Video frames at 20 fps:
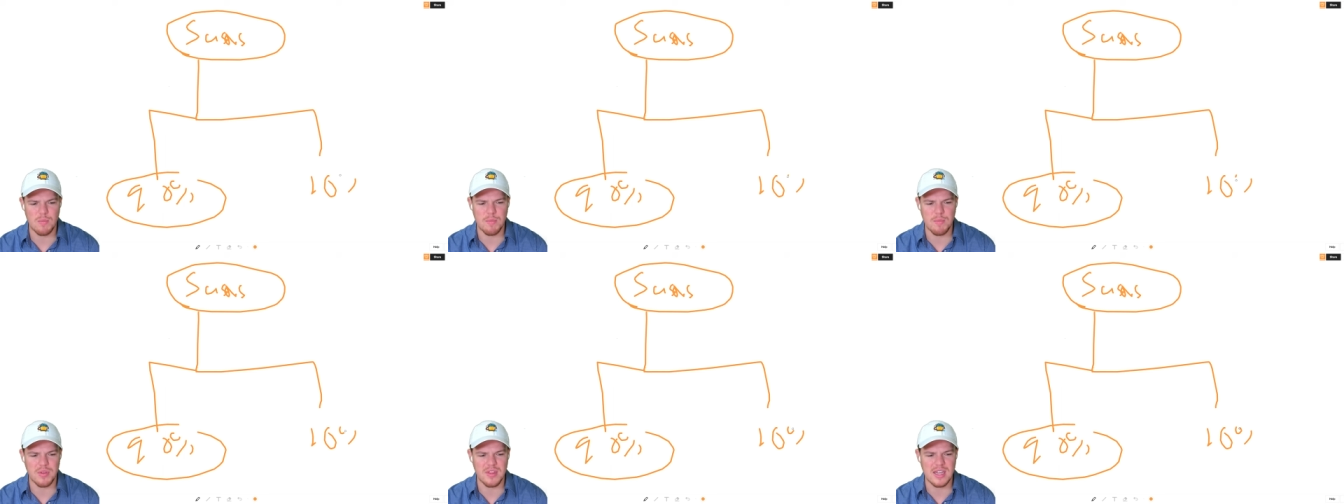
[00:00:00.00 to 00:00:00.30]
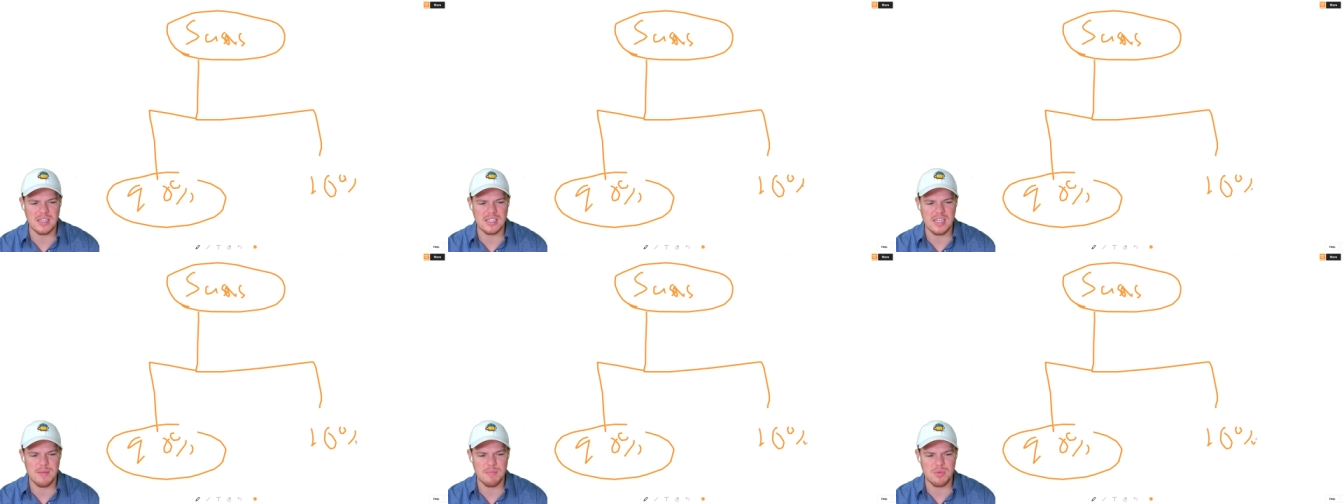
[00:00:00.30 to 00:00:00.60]
But
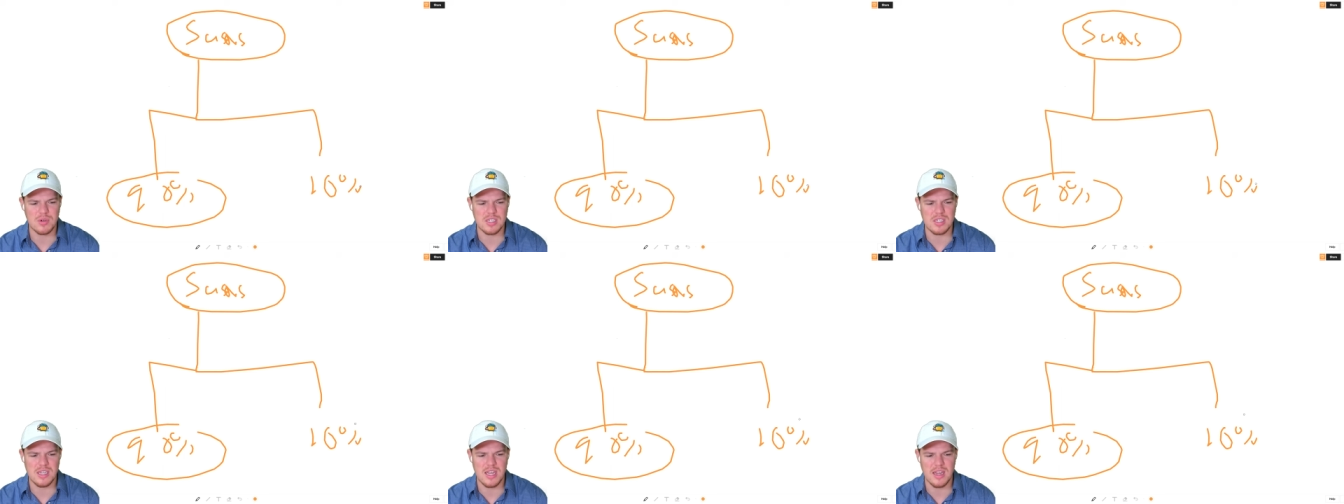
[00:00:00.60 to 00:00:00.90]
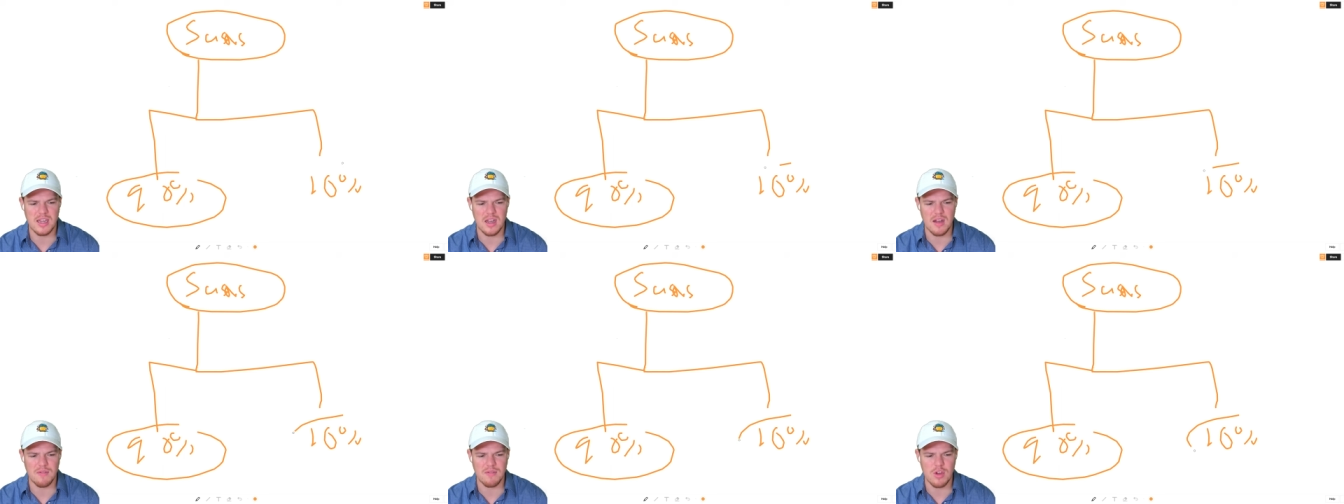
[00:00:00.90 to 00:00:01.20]
that
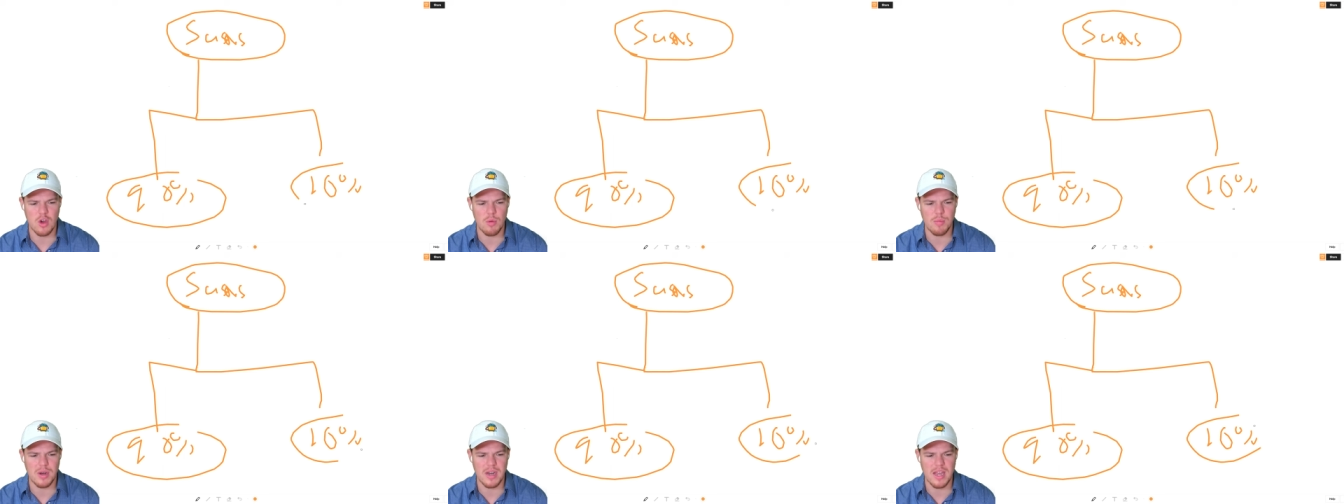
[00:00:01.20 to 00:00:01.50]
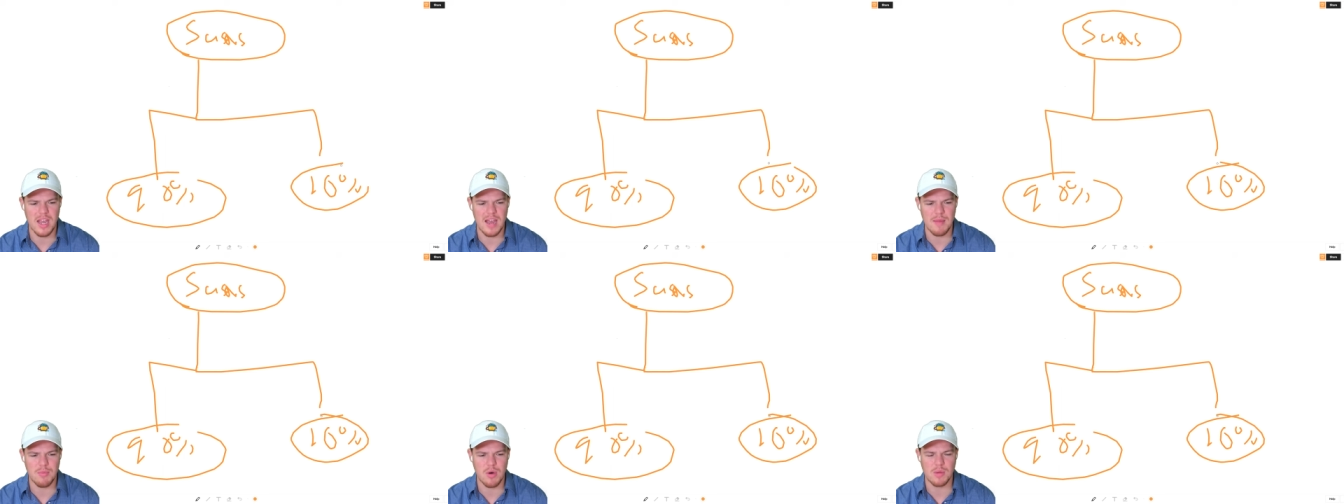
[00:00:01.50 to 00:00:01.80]
10% of the
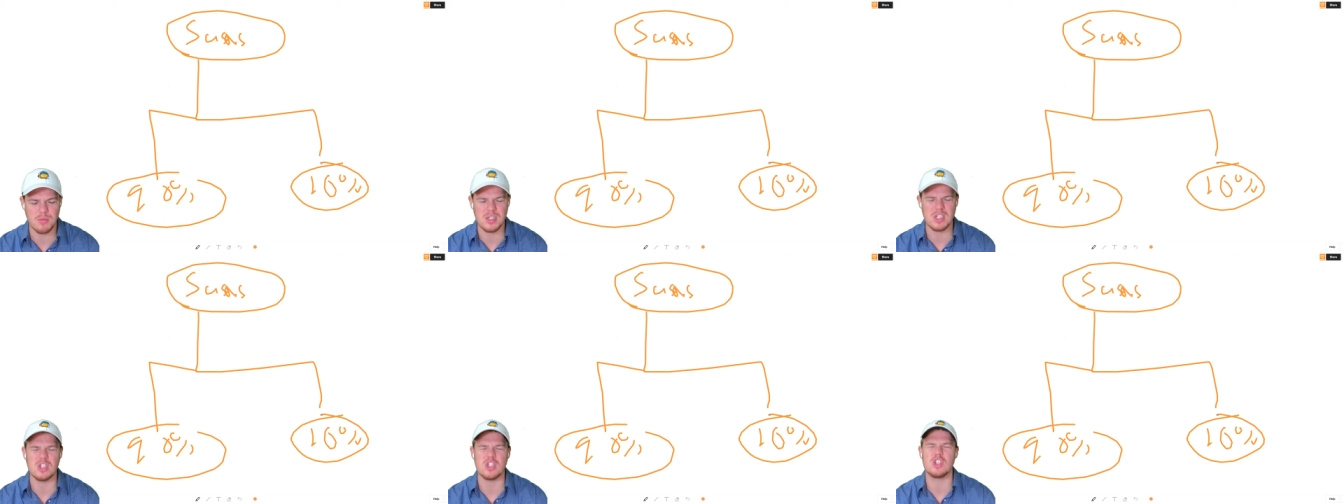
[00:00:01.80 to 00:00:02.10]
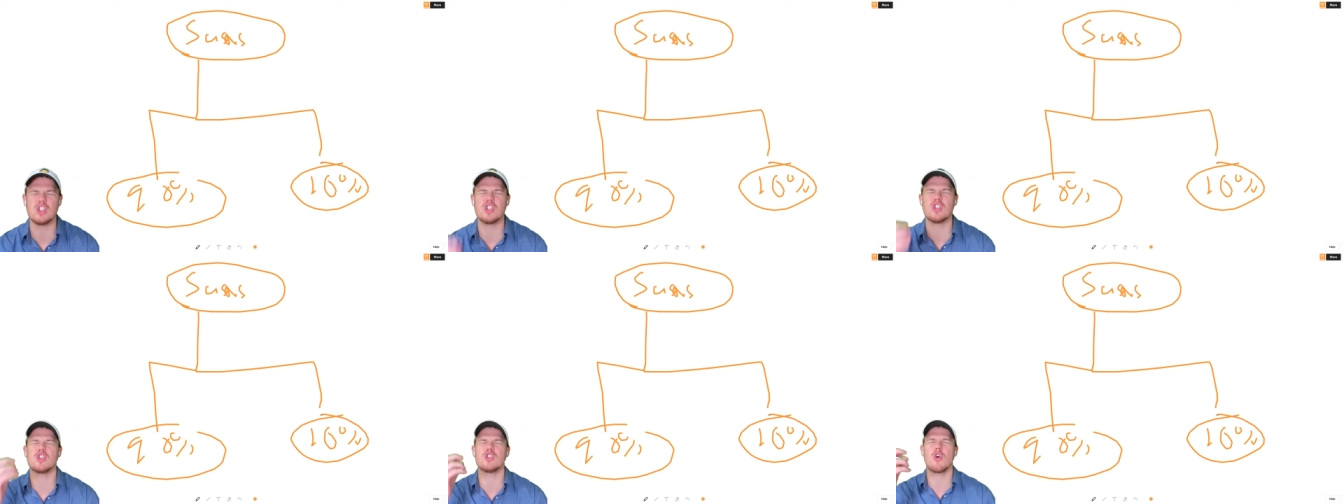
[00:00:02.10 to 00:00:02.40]
OpenAI prompts is
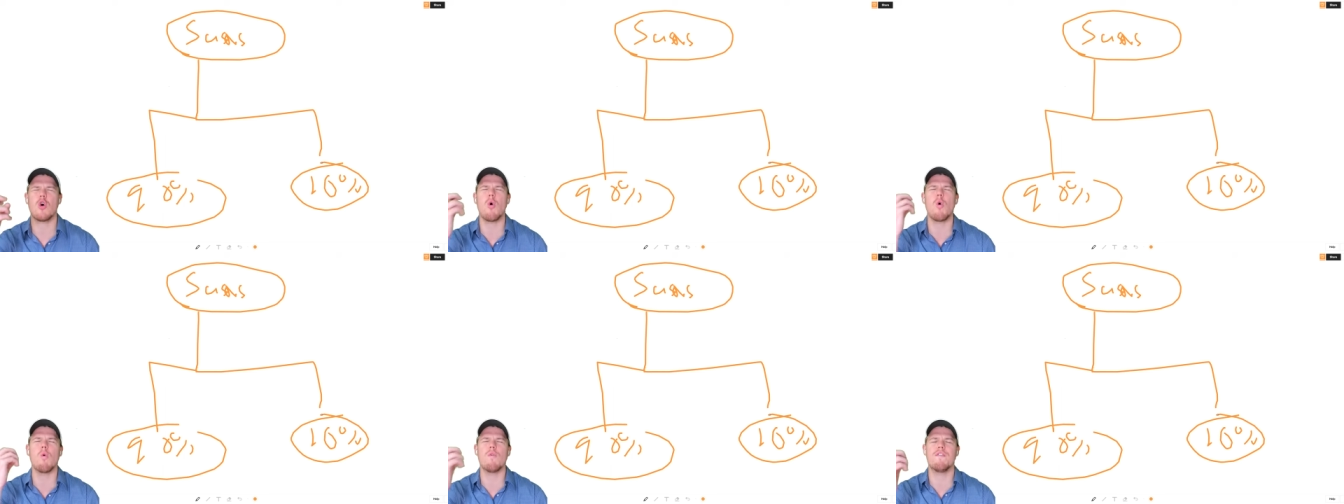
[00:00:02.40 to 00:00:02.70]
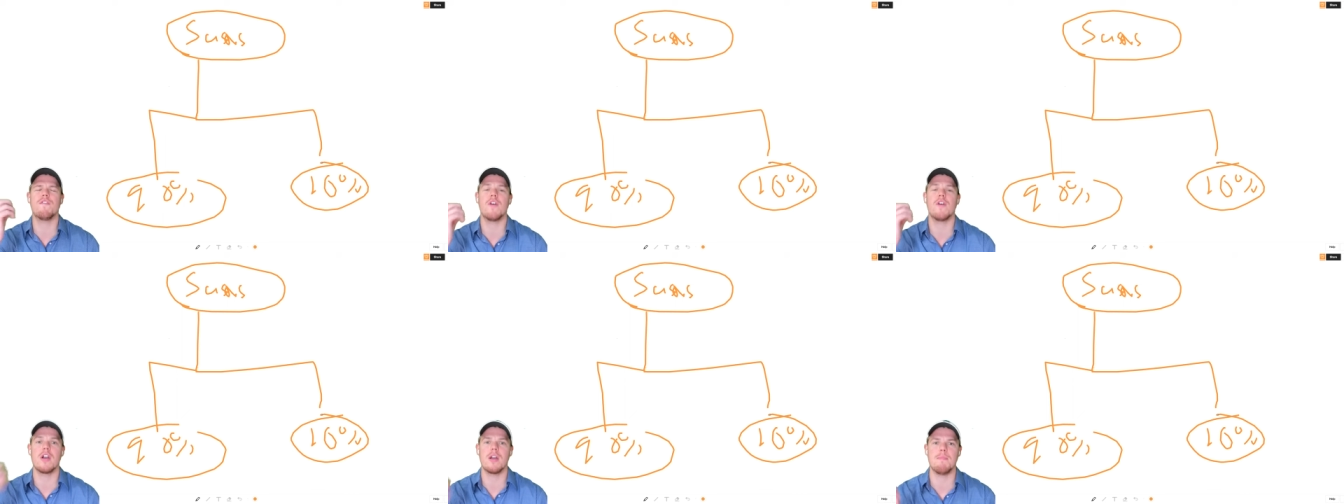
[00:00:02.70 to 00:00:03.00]
so
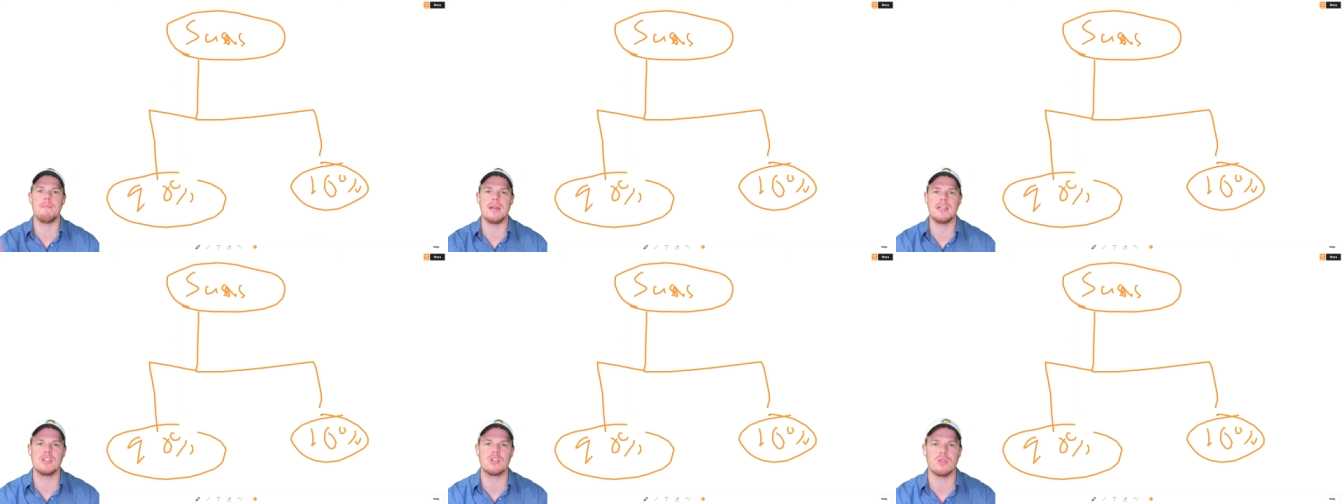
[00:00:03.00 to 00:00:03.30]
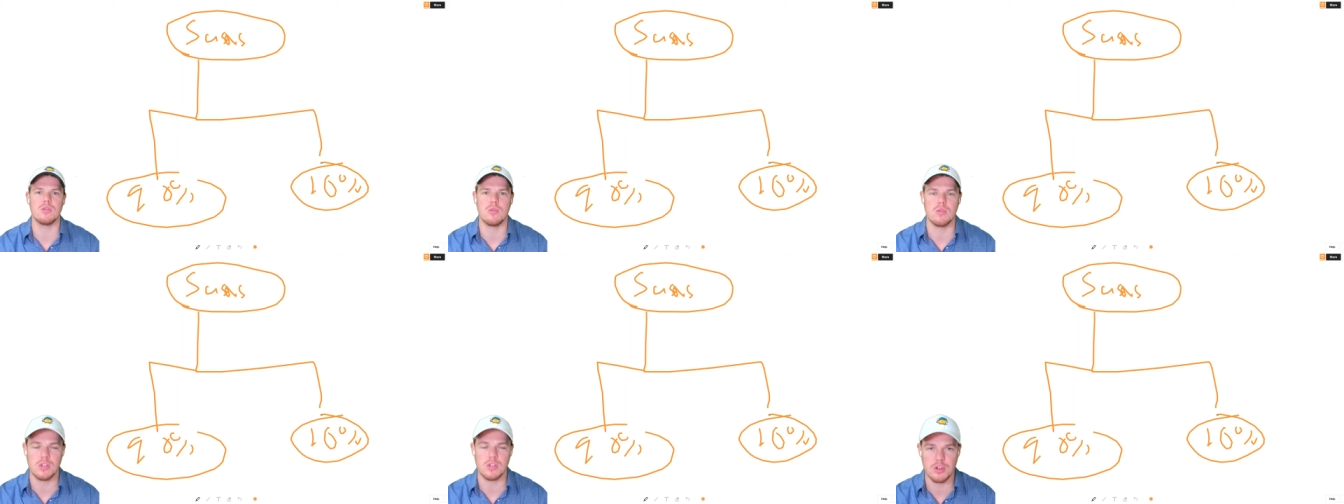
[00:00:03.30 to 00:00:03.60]

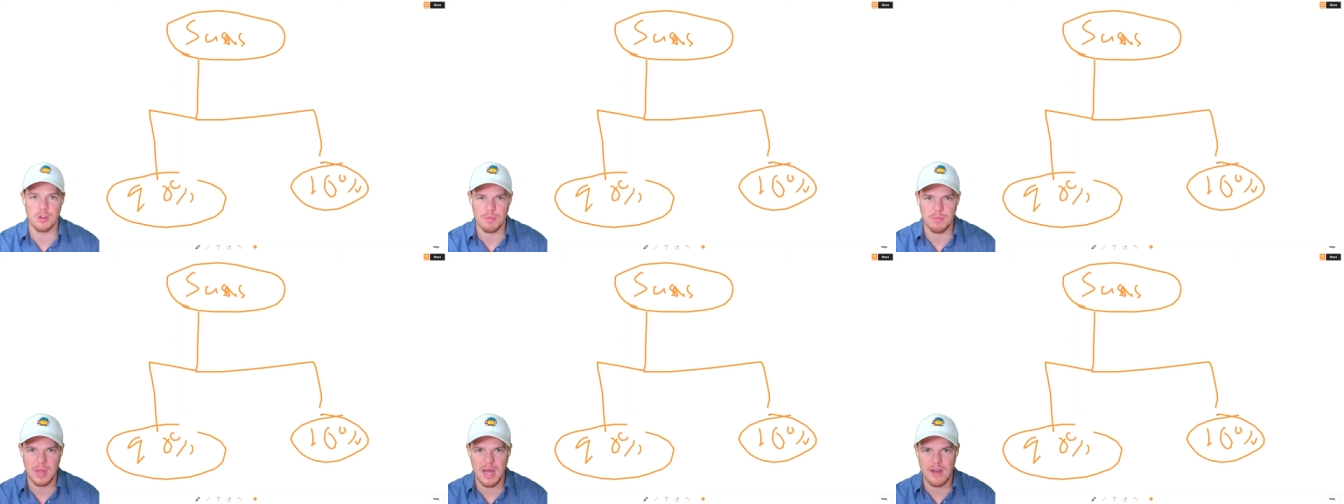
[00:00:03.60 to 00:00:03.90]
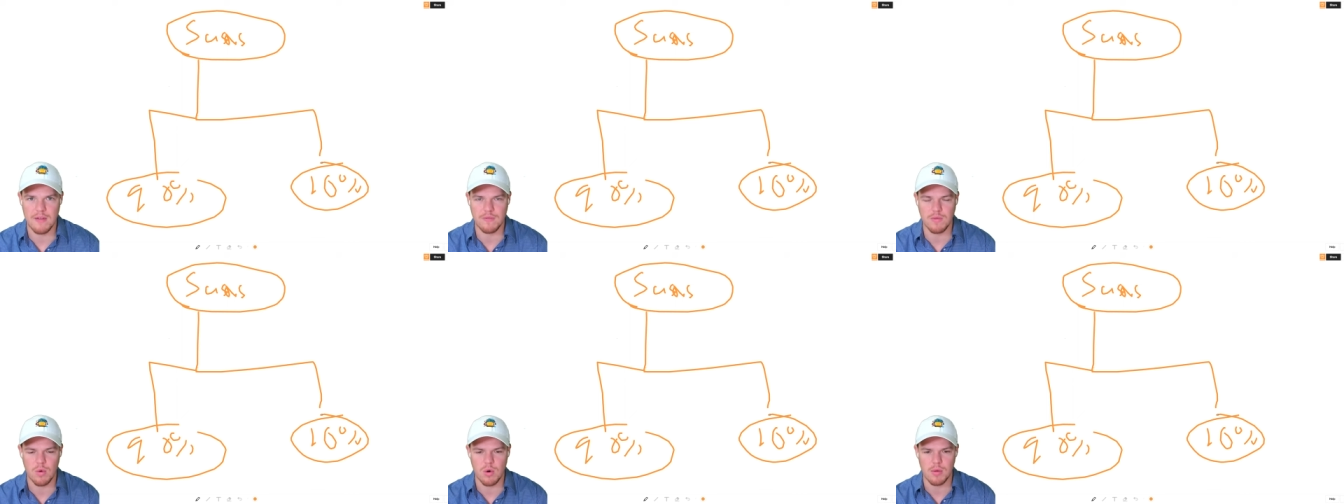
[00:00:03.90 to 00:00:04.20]
fundamental to their
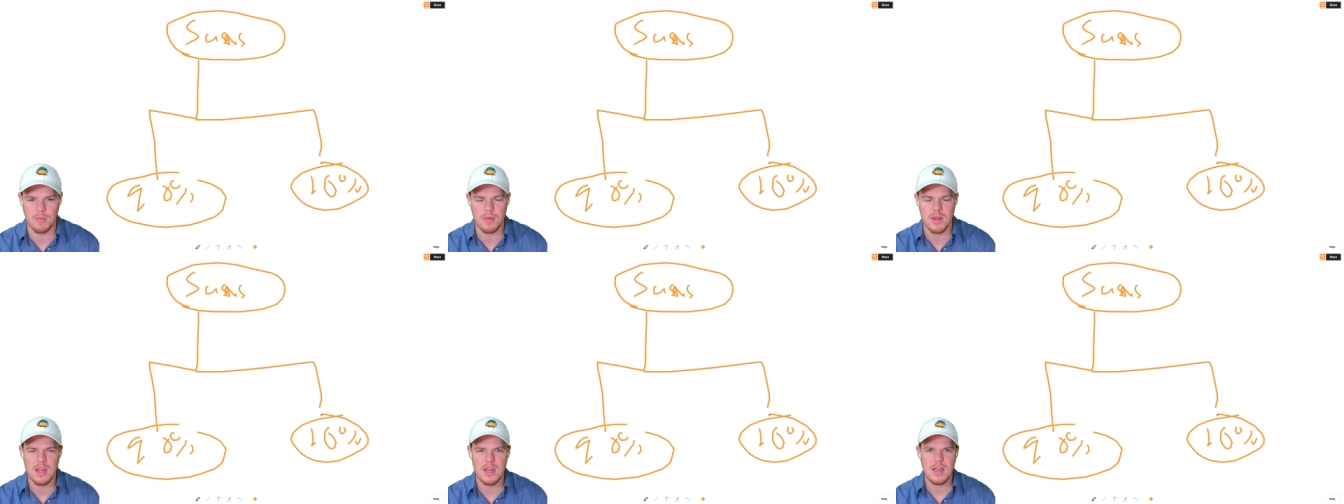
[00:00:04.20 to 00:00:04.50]
platform